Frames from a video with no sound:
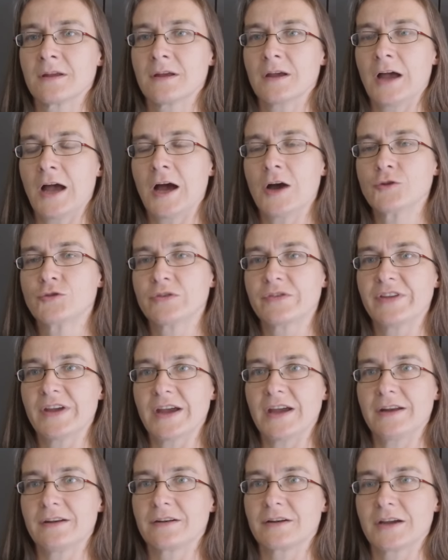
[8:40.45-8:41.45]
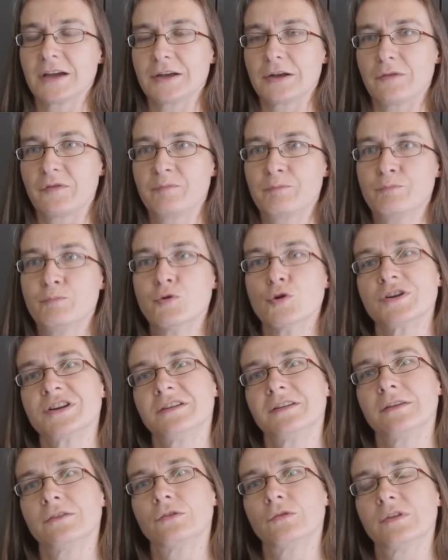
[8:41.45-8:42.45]
how to then kind of put
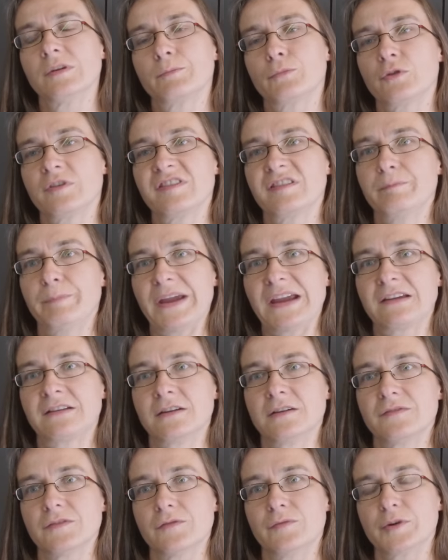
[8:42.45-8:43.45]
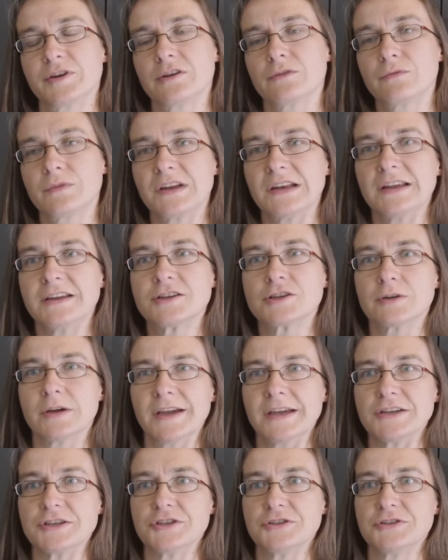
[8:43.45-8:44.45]
it into the perspective of what you're really
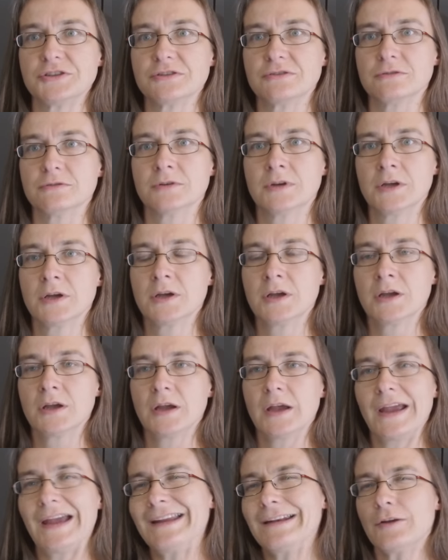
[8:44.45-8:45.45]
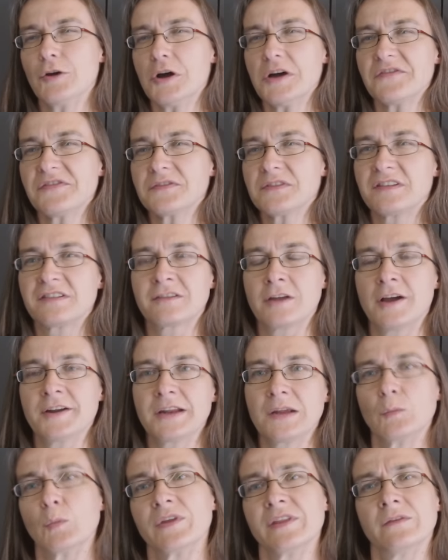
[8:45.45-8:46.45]
trying to do. And often
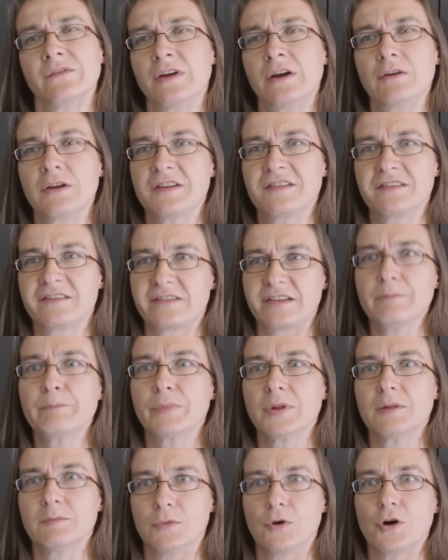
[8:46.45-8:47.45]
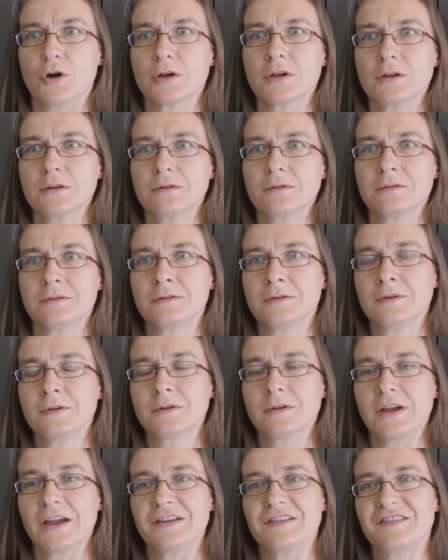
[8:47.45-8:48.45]
starting with a very simple model
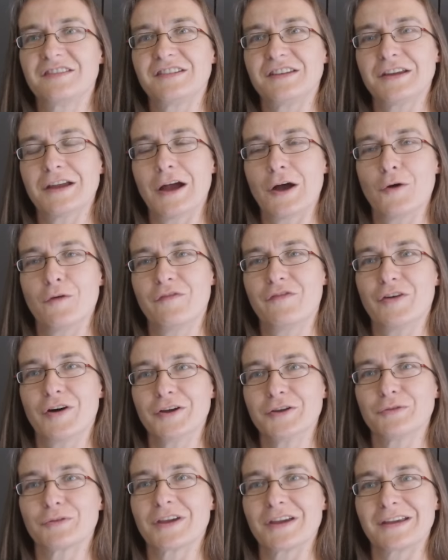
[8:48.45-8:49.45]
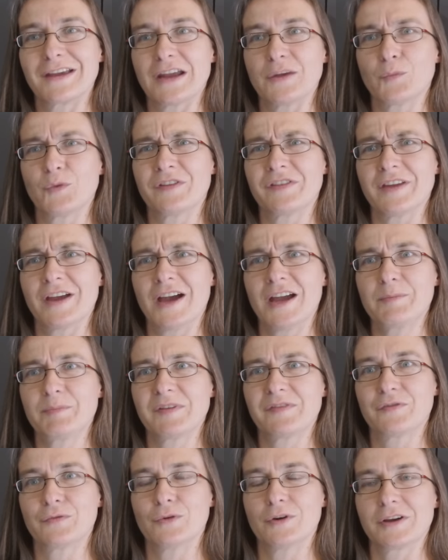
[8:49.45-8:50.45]
and see how far you can get with that
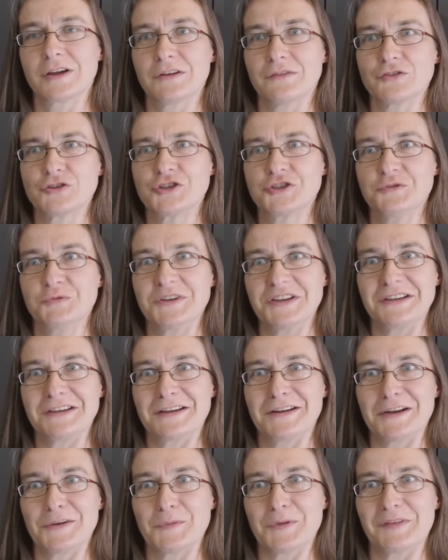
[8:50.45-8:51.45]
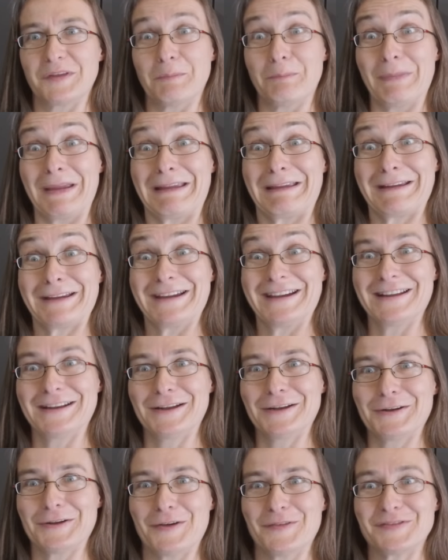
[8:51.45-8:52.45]
before kind of shooting at it with the big
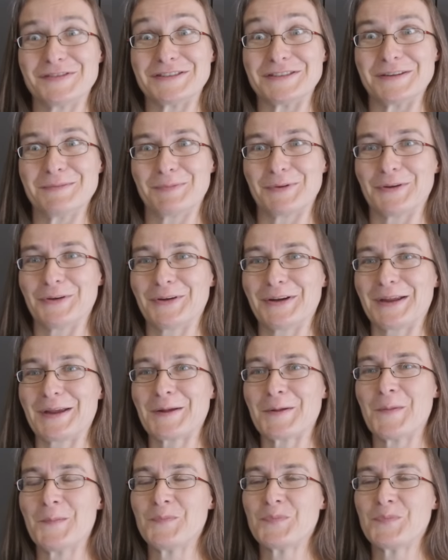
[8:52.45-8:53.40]
cannon of deep learning.